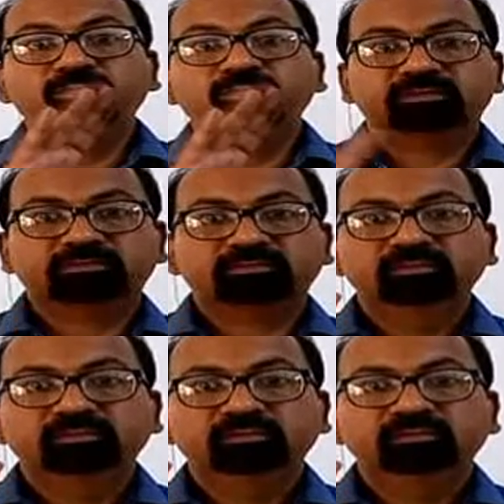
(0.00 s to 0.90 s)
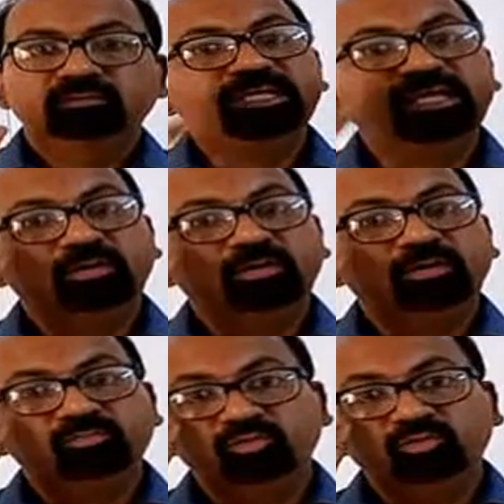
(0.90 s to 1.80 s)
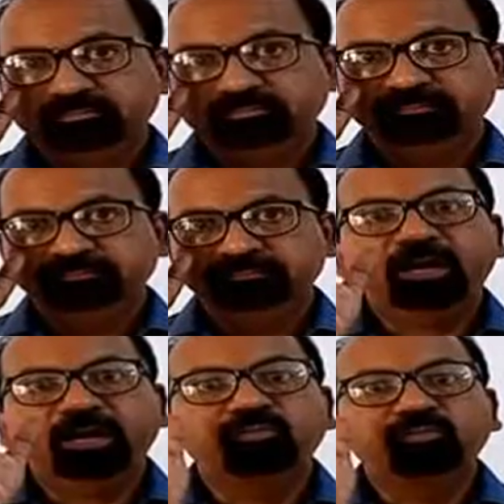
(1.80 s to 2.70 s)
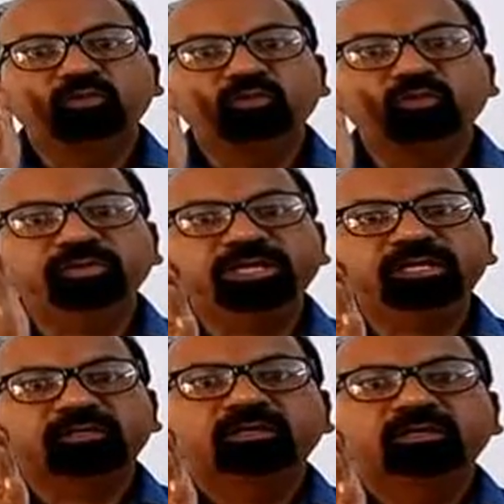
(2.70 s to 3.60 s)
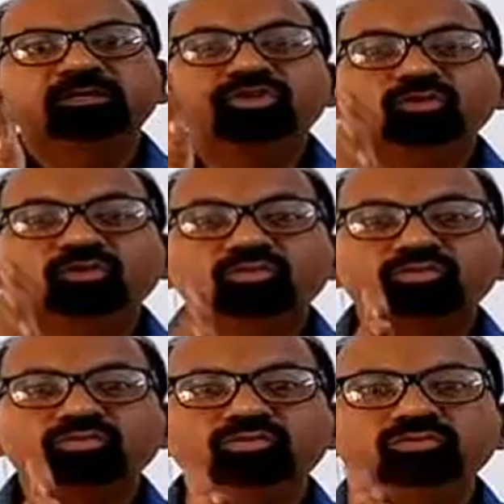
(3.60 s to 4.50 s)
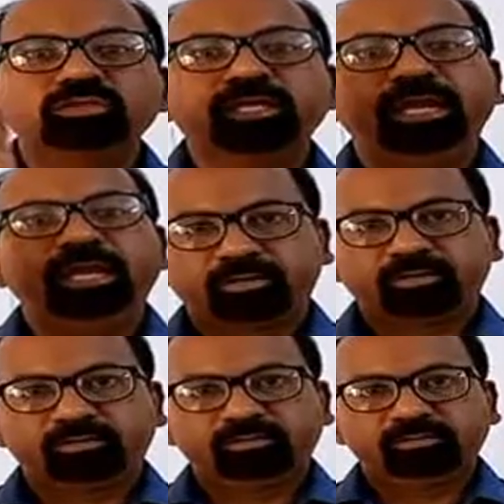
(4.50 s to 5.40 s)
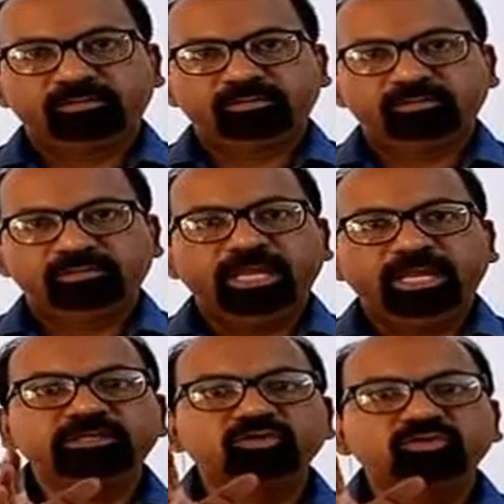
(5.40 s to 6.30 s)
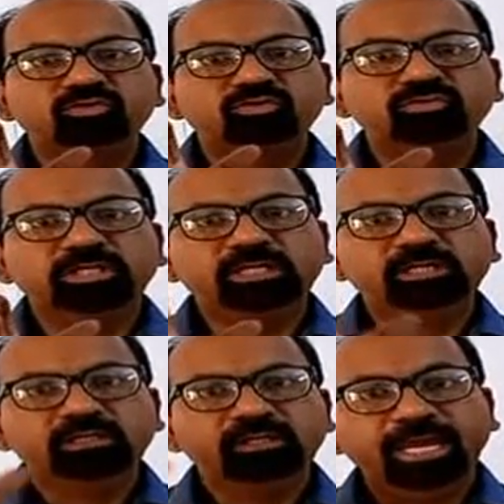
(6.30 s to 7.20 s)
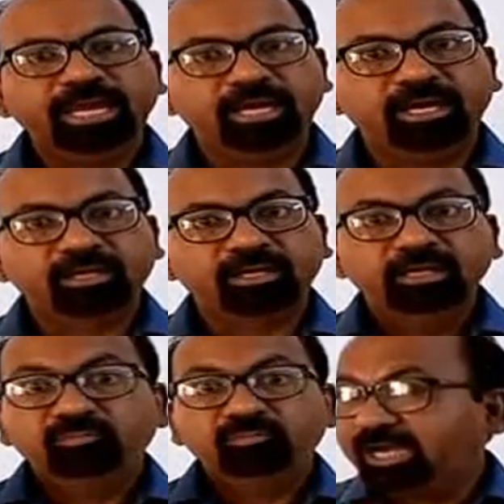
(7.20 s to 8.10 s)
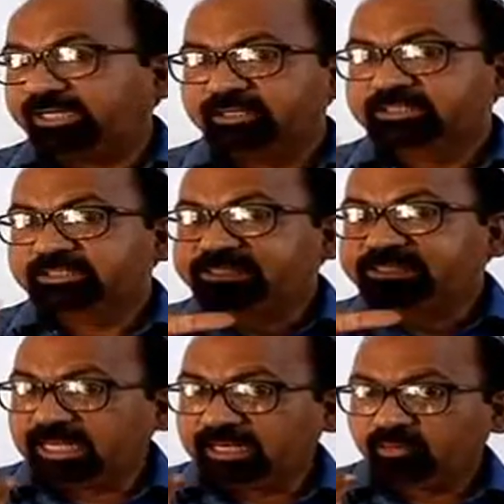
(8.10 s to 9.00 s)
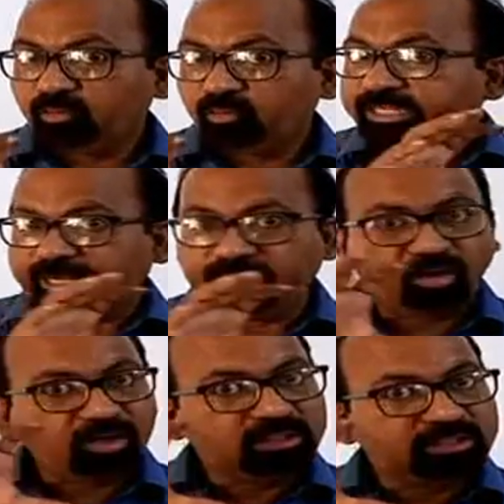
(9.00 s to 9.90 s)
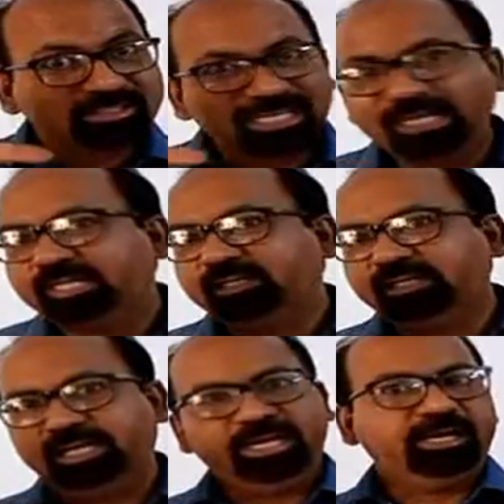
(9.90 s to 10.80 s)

Why they are moving? They are moving due to the air. They are moving due to the air. But still, we cannot see the air.